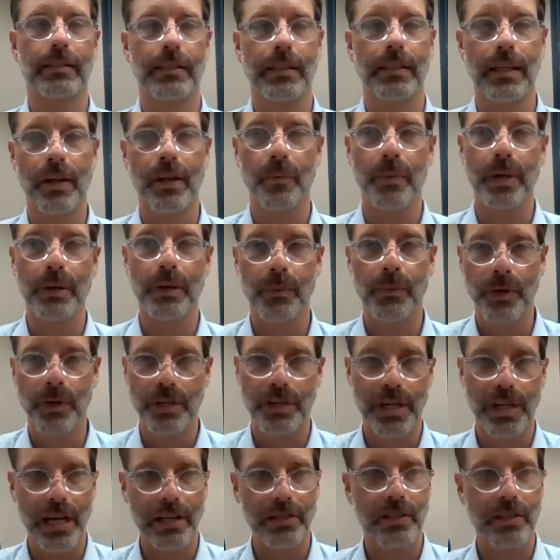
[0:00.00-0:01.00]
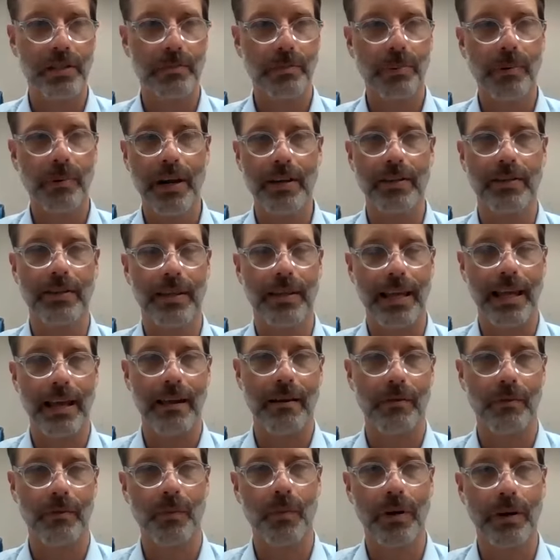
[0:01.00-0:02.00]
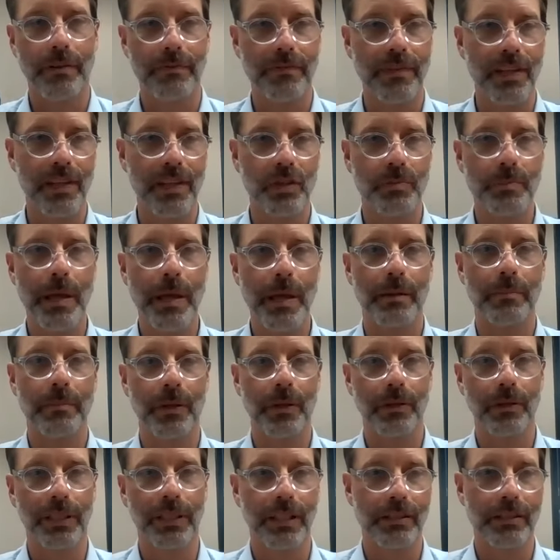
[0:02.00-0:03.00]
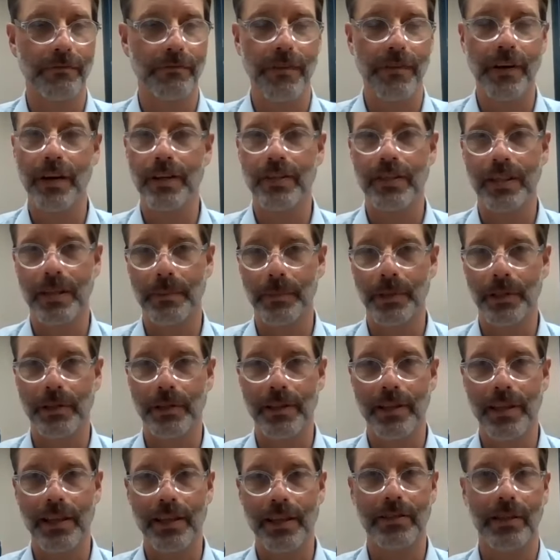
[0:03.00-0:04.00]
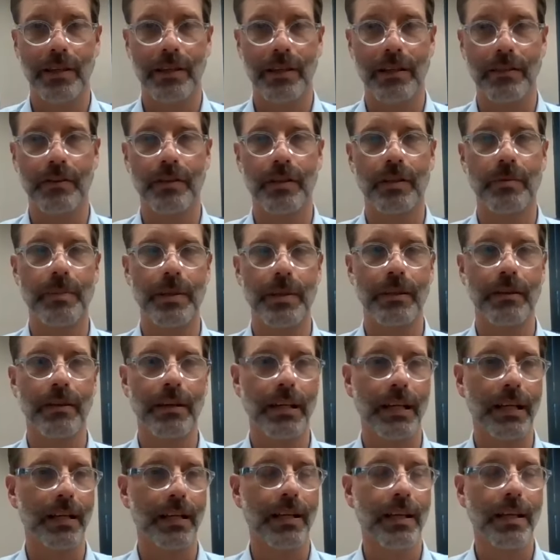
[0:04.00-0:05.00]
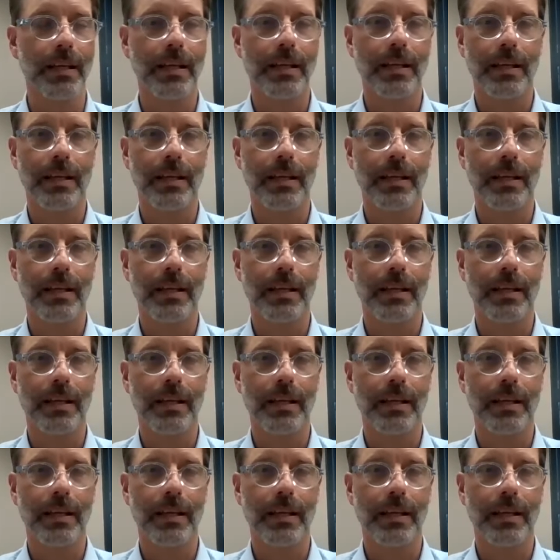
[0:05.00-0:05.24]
you know, we were just pricing out one of these spec buildings very similar to this in another community,